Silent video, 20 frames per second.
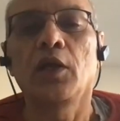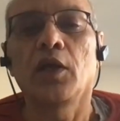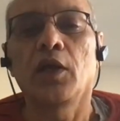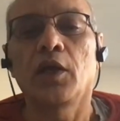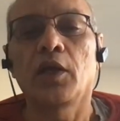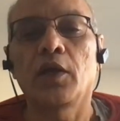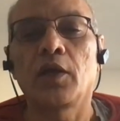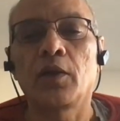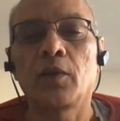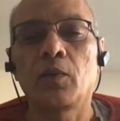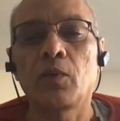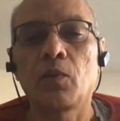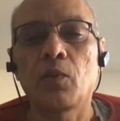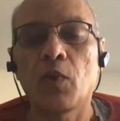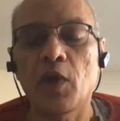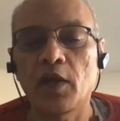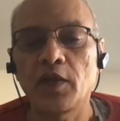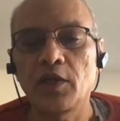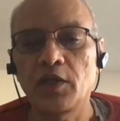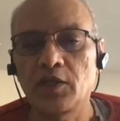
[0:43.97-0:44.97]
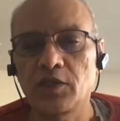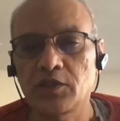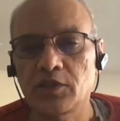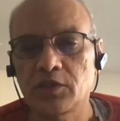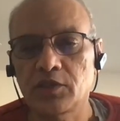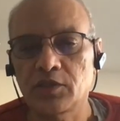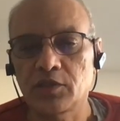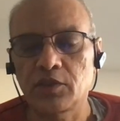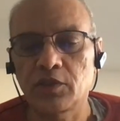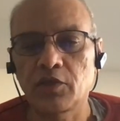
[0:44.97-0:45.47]
One
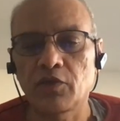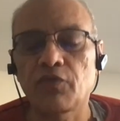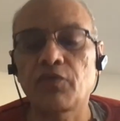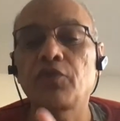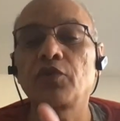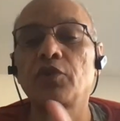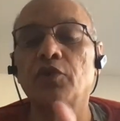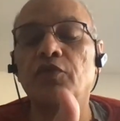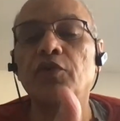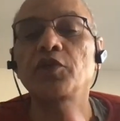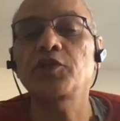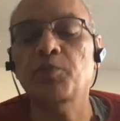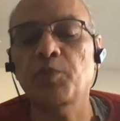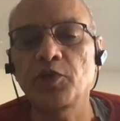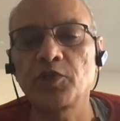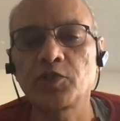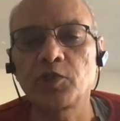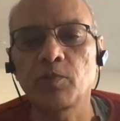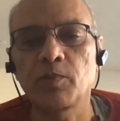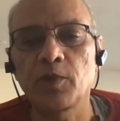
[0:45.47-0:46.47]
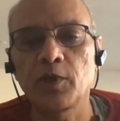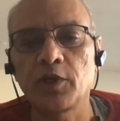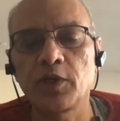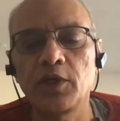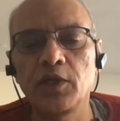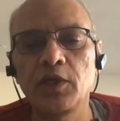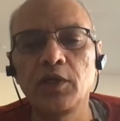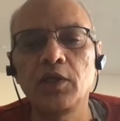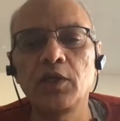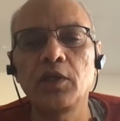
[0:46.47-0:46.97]
is the first principle
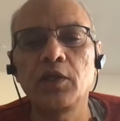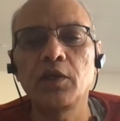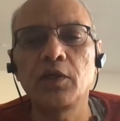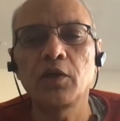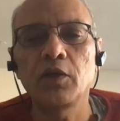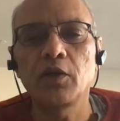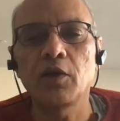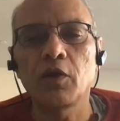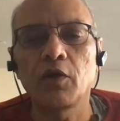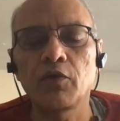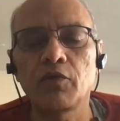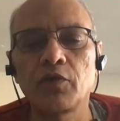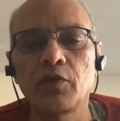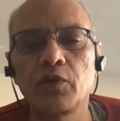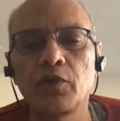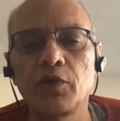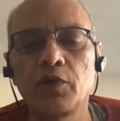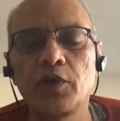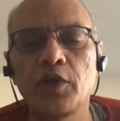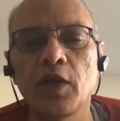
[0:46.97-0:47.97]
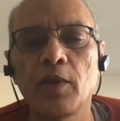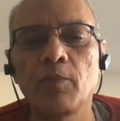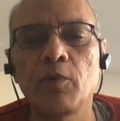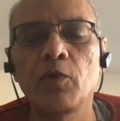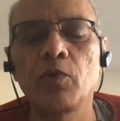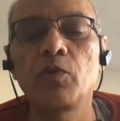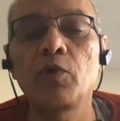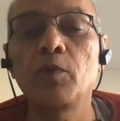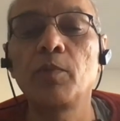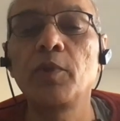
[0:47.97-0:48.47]
really of a good demo
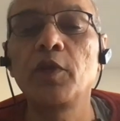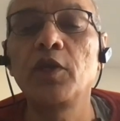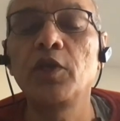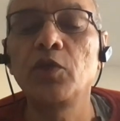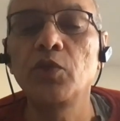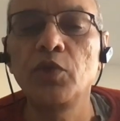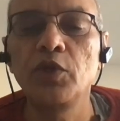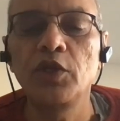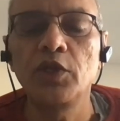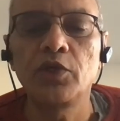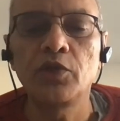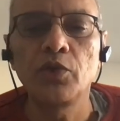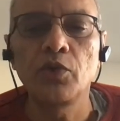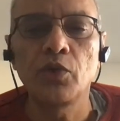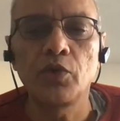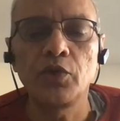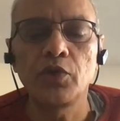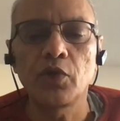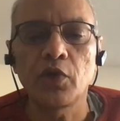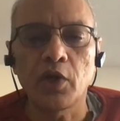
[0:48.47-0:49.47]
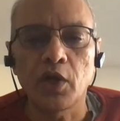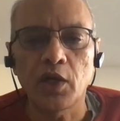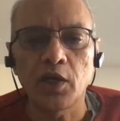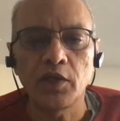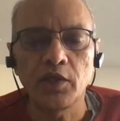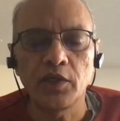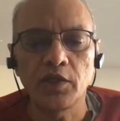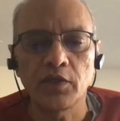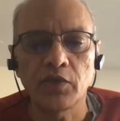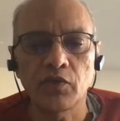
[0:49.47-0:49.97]
would be you need to know your
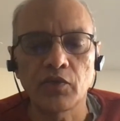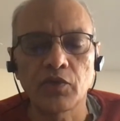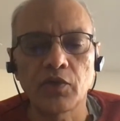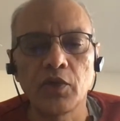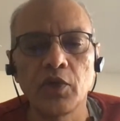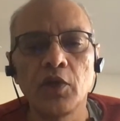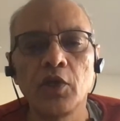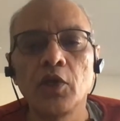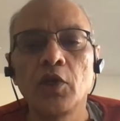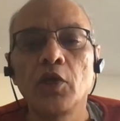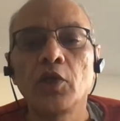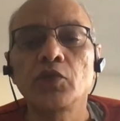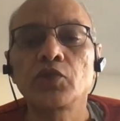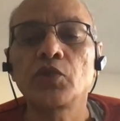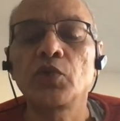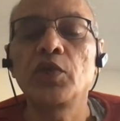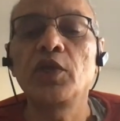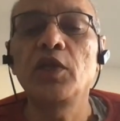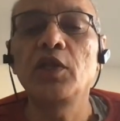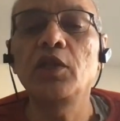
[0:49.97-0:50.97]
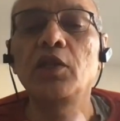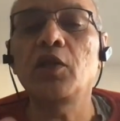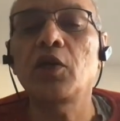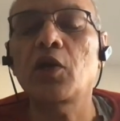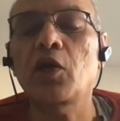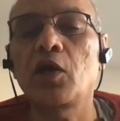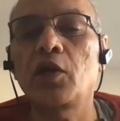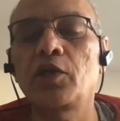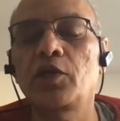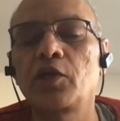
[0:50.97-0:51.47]
audience. So, in the
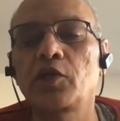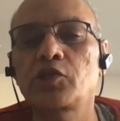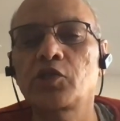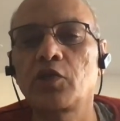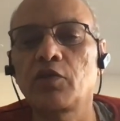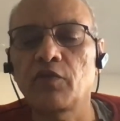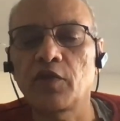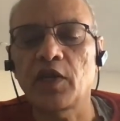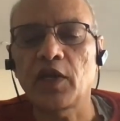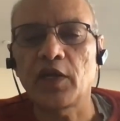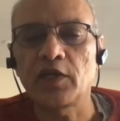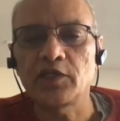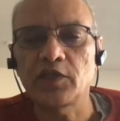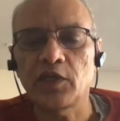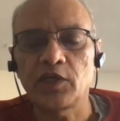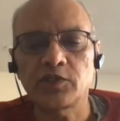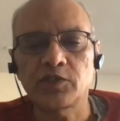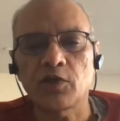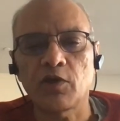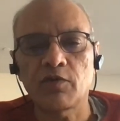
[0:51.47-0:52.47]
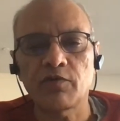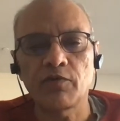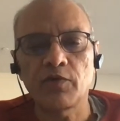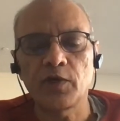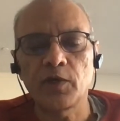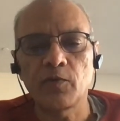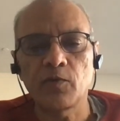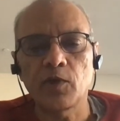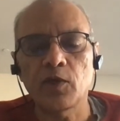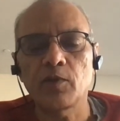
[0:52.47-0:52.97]
context of an agile software
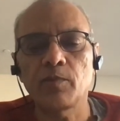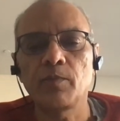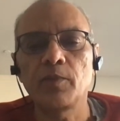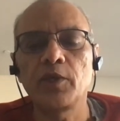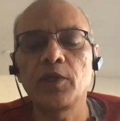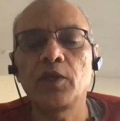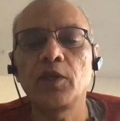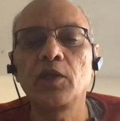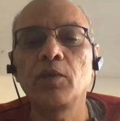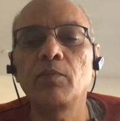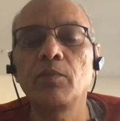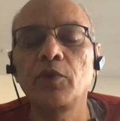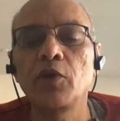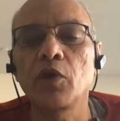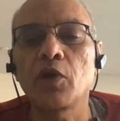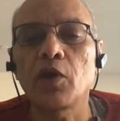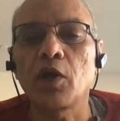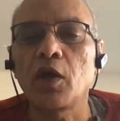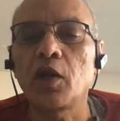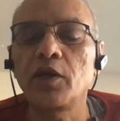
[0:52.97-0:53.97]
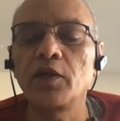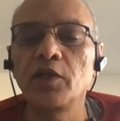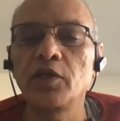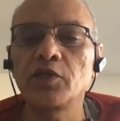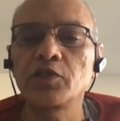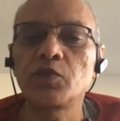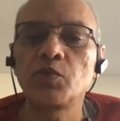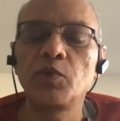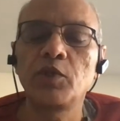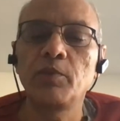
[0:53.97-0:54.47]
development team, your
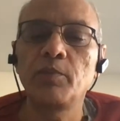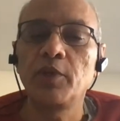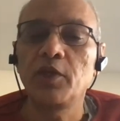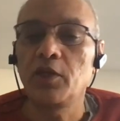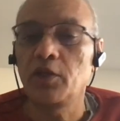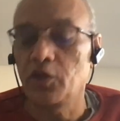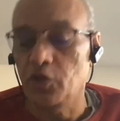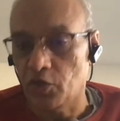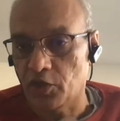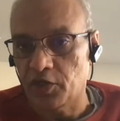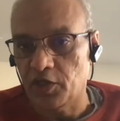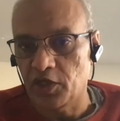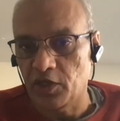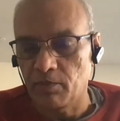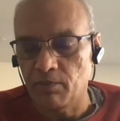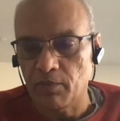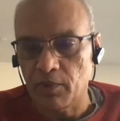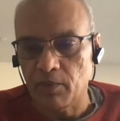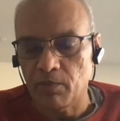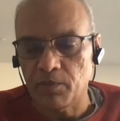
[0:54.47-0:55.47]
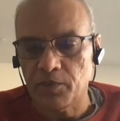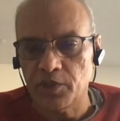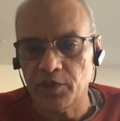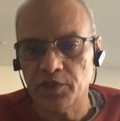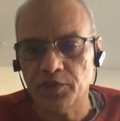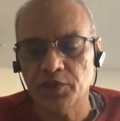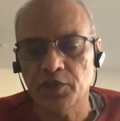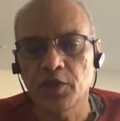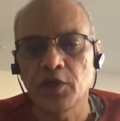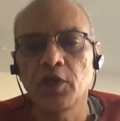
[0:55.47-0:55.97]
audience will be your team
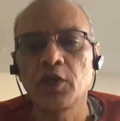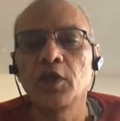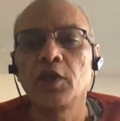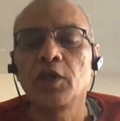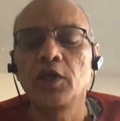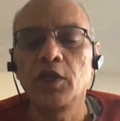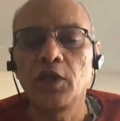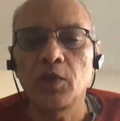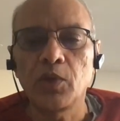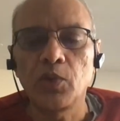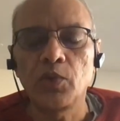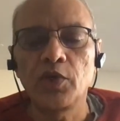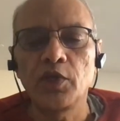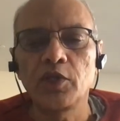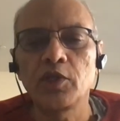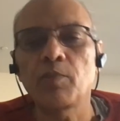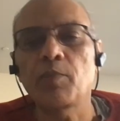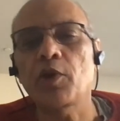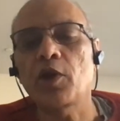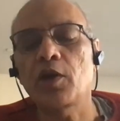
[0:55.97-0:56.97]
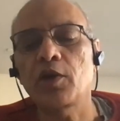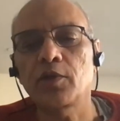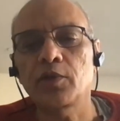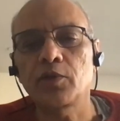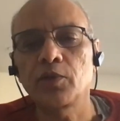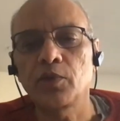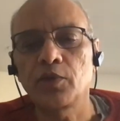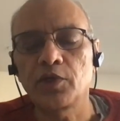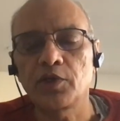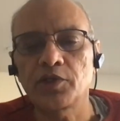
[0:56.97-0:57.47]
members, including the product
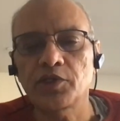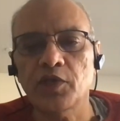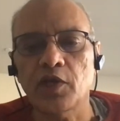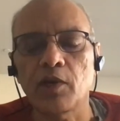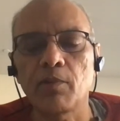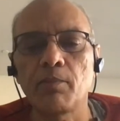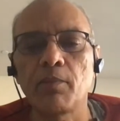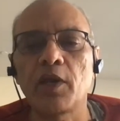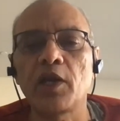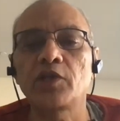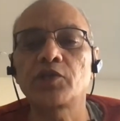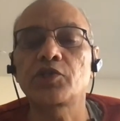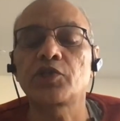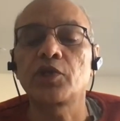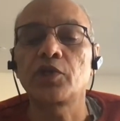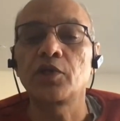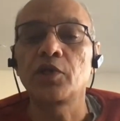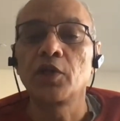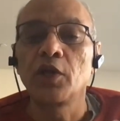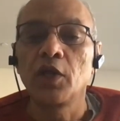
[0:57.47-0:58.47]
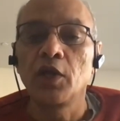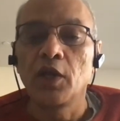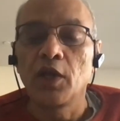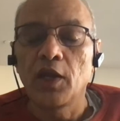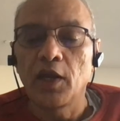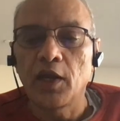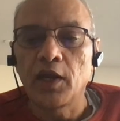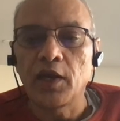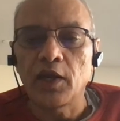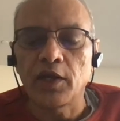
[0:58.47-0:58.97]
owner, scrum master,
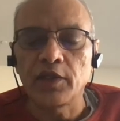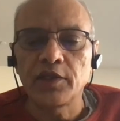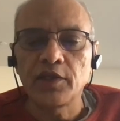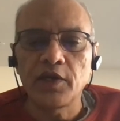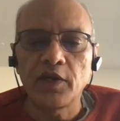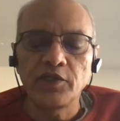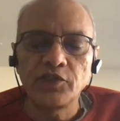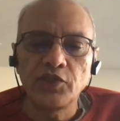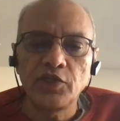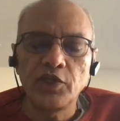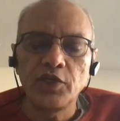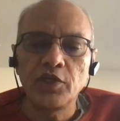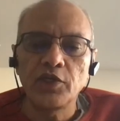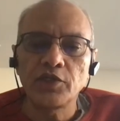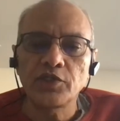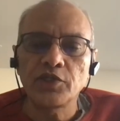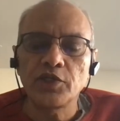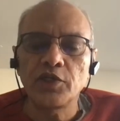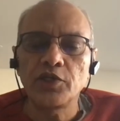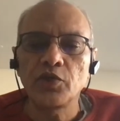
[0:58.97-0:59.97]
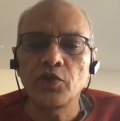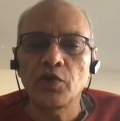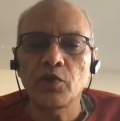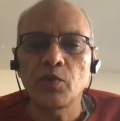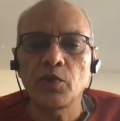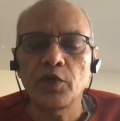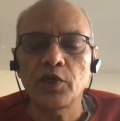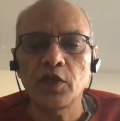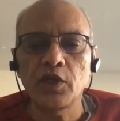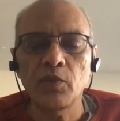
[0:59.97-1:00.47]
and other engineers that you are
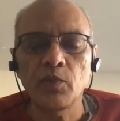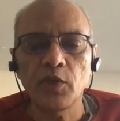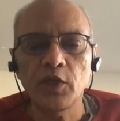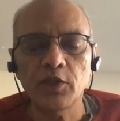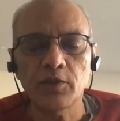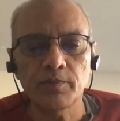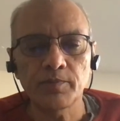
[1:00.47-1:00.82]
working with,